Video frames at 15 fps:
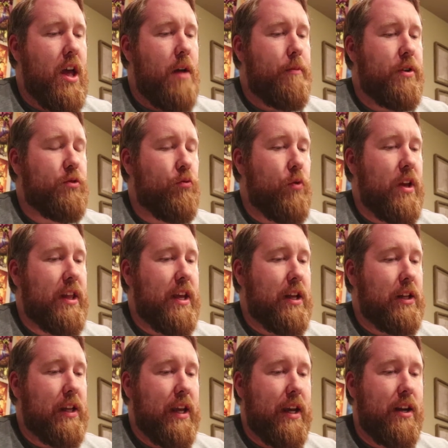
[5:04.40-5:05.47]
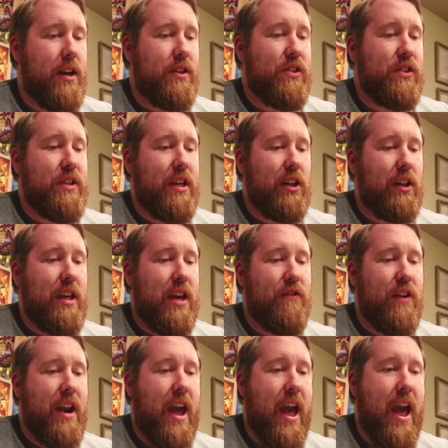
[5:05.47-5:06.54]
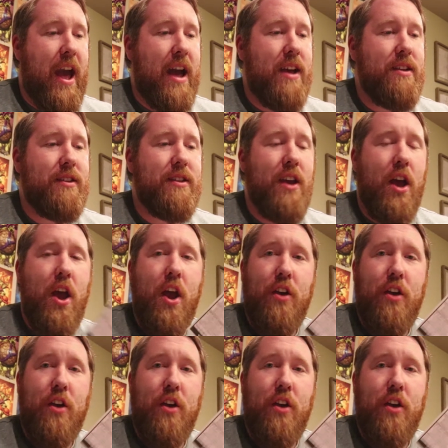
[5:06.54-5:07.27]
but it's really clean. It still even has